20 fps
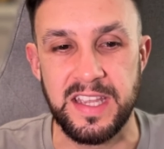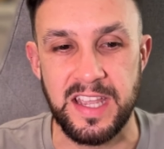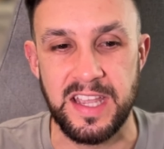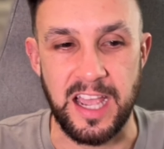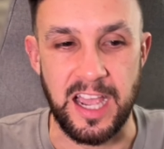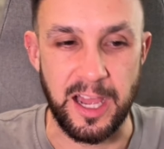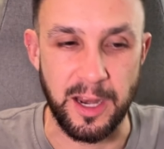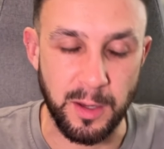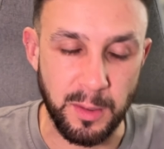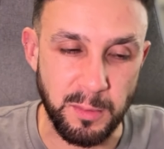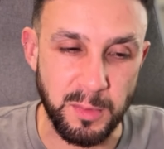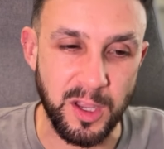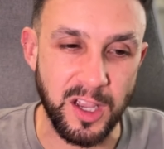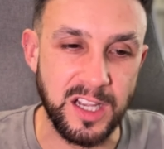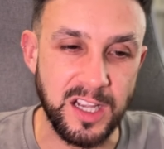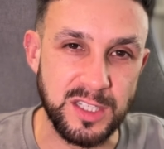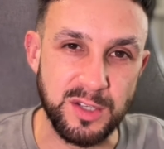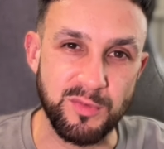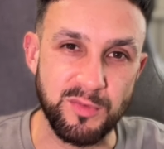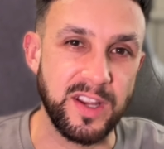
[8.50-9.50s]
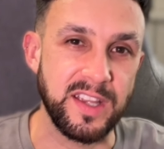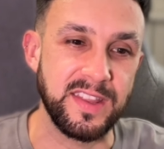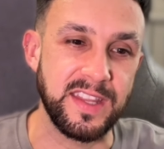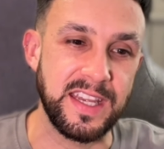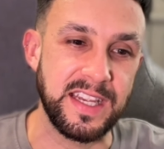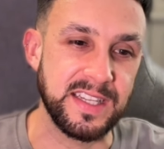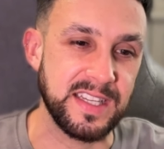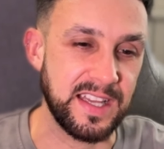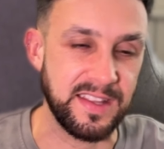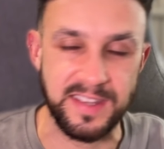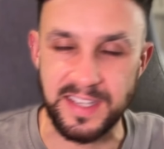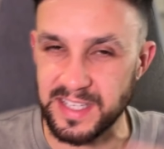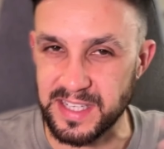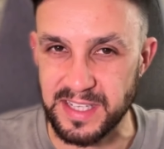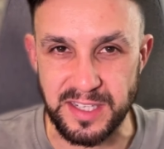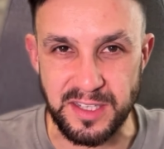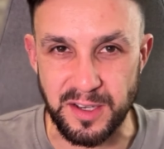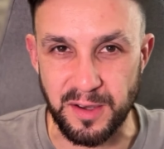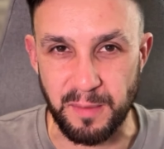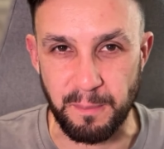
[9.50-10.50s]
and I'm going to rate these. And this
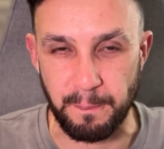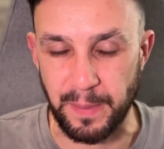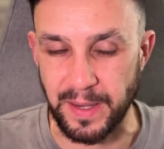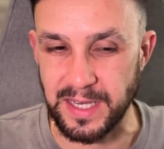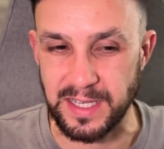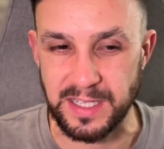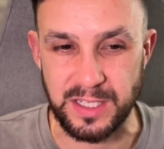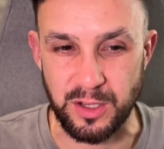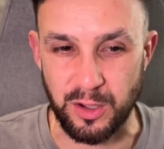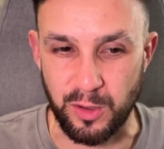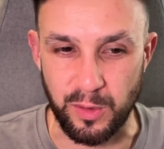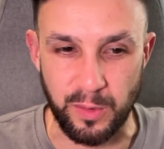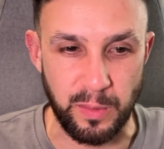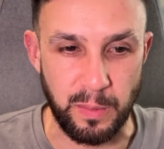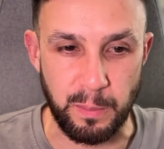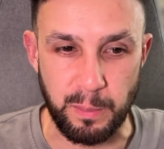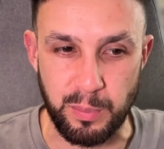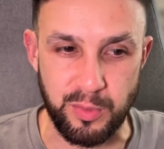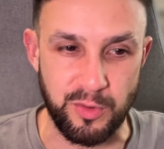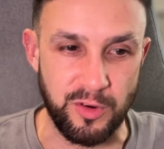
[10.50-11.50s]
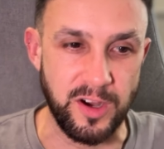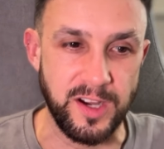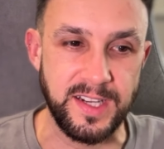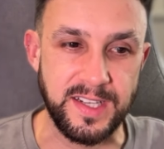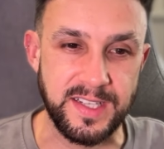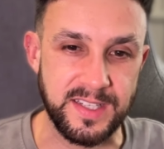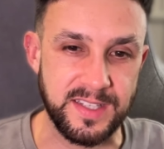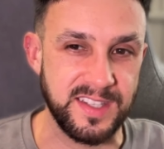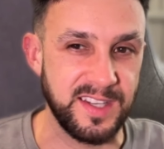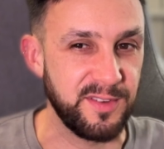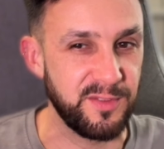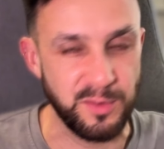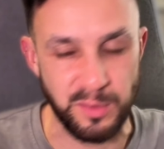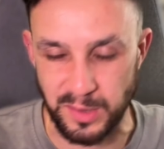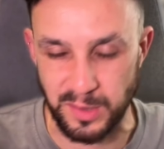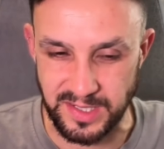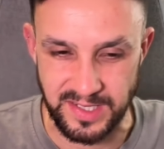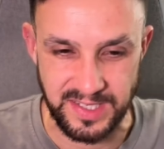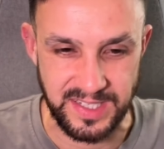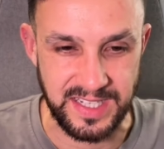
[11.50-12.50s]
isn't based on price. If you
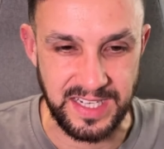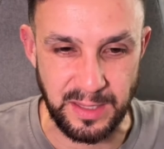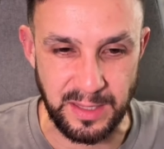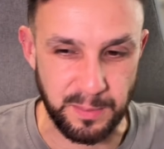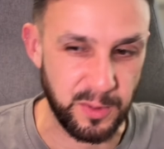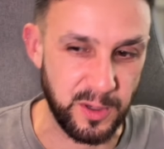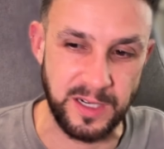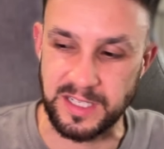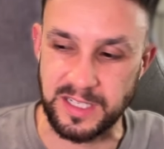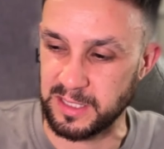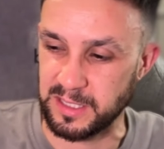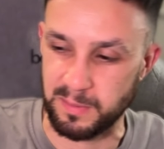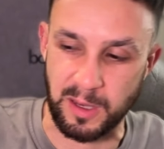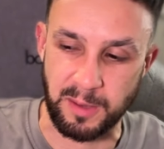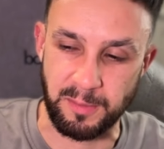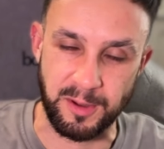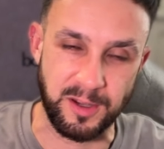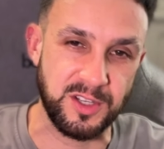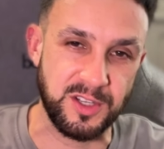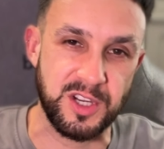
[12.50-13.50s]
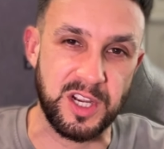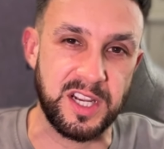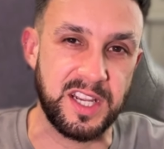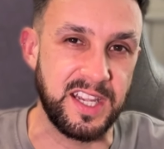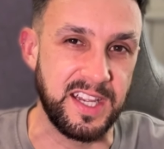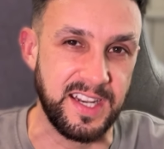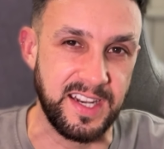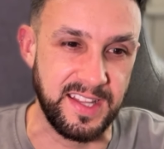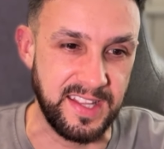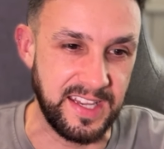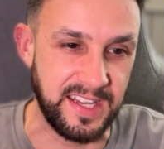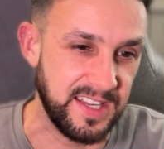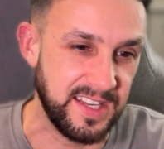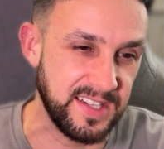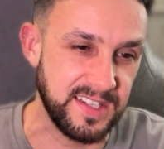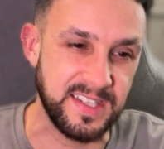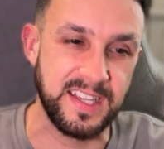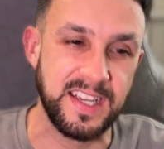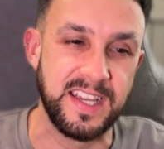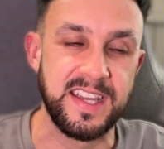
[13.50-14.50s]
want to see the prices, maybe I'll chuck it in at the
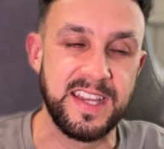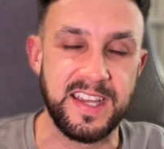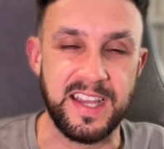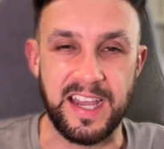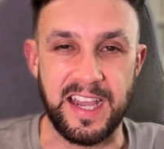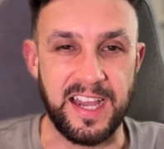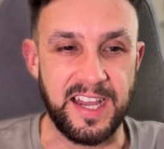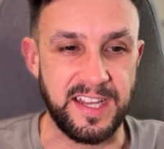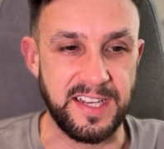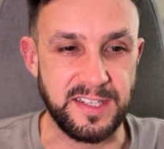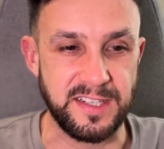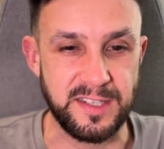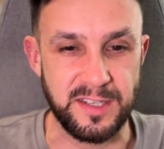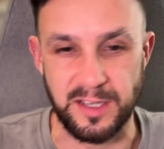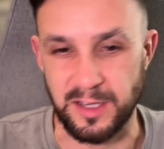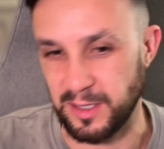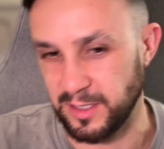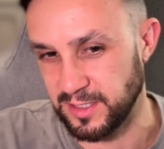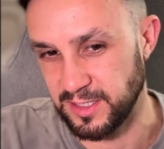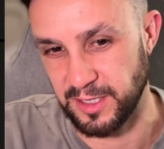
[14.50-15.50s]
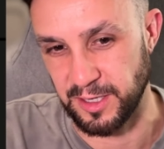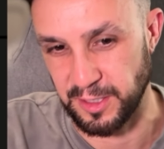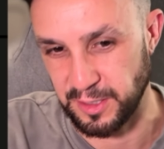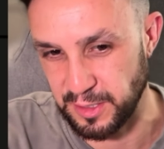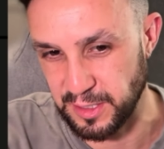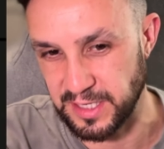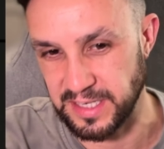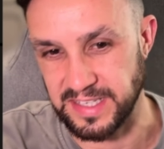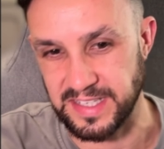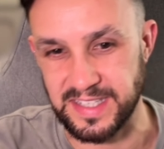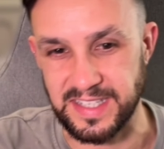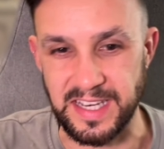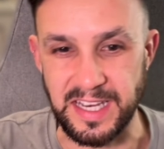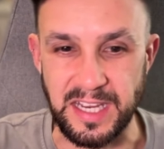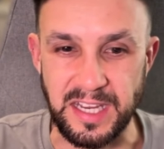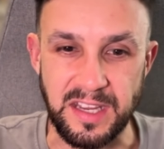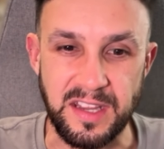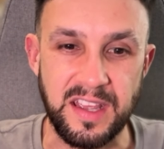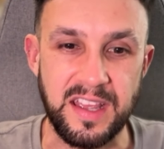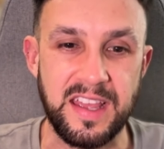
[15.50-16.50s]
end. And, you know, you can
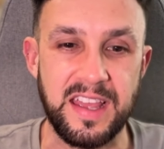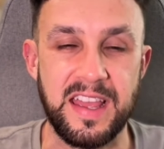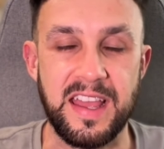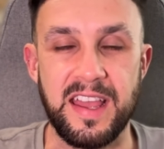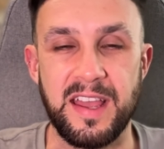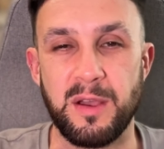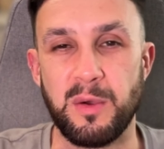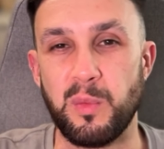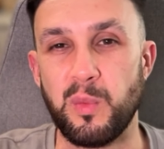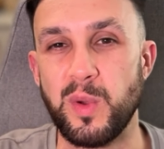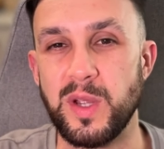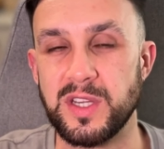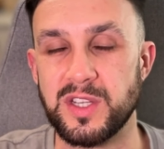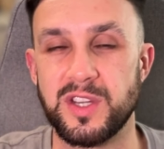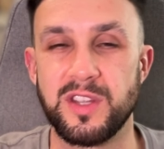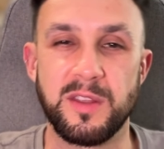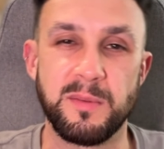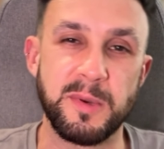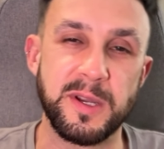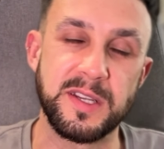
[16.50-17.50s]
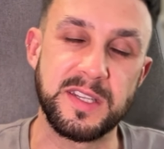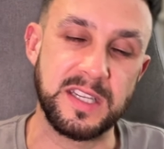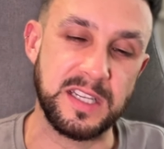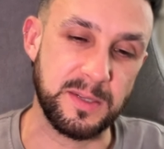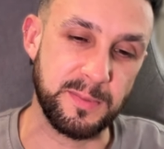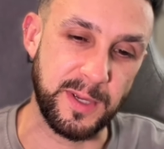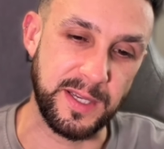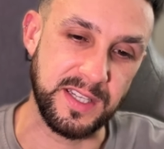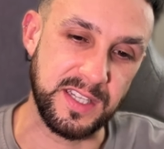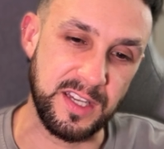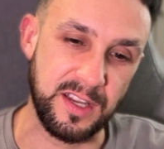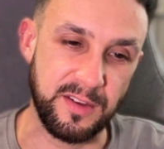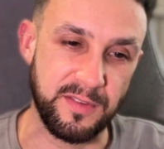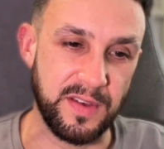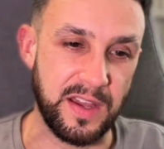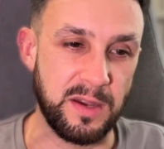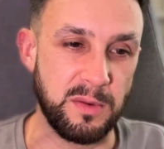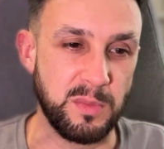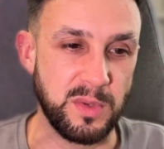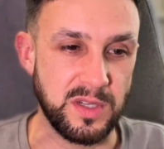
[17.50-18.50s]
see which are the most expensive
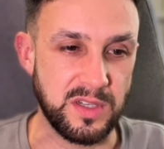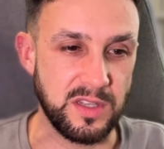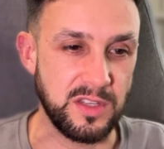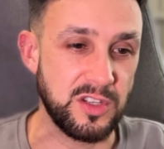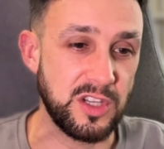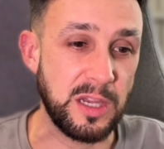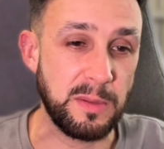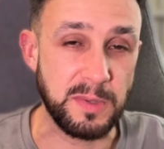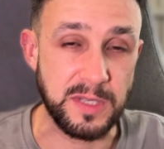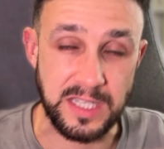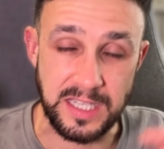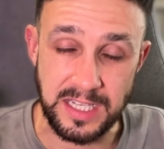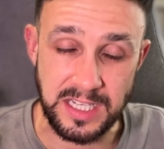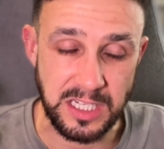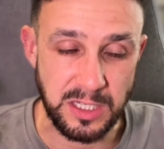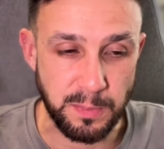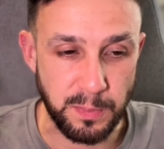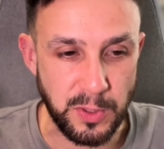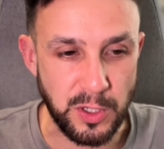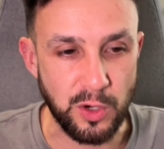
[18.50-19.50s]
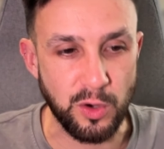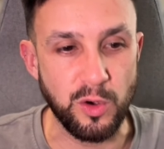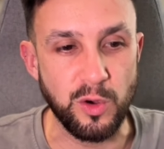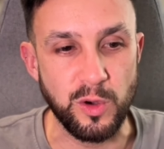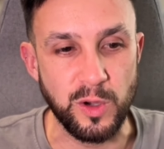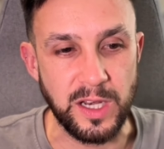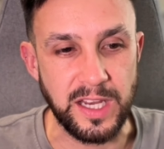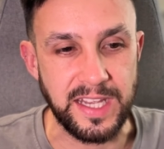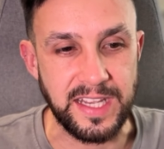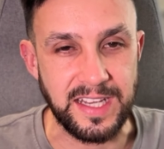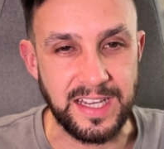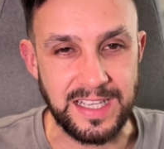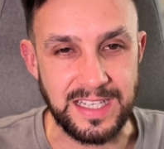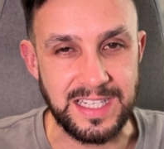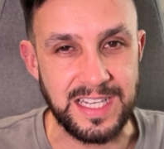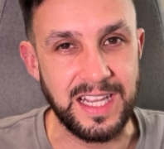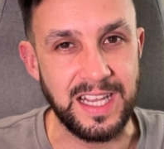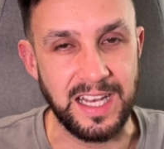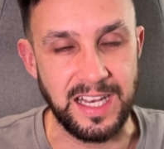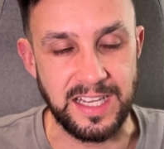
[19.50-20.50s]
and which are the cheapest. This is purely a
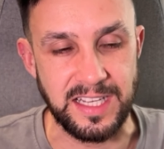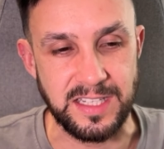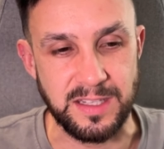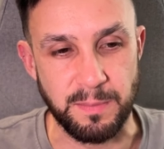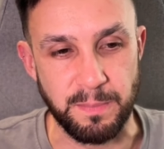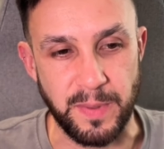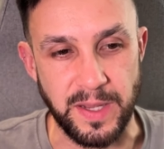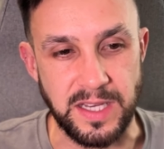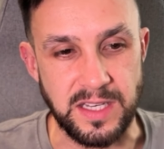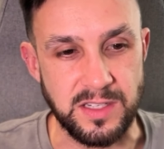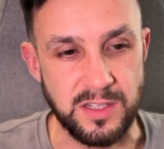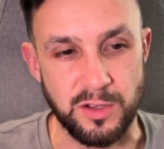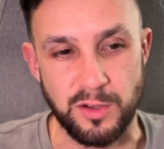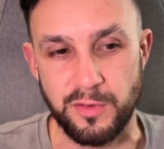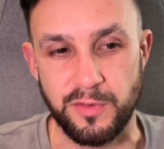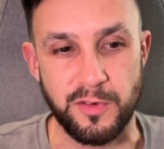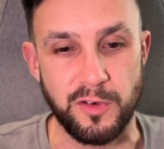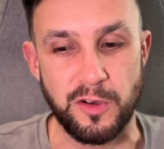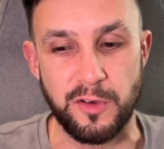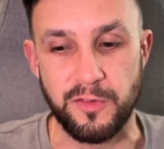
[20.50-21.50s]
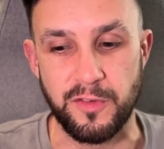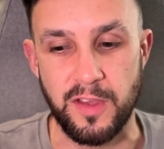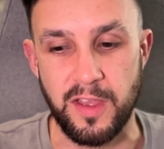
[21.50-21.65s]
tier list based off of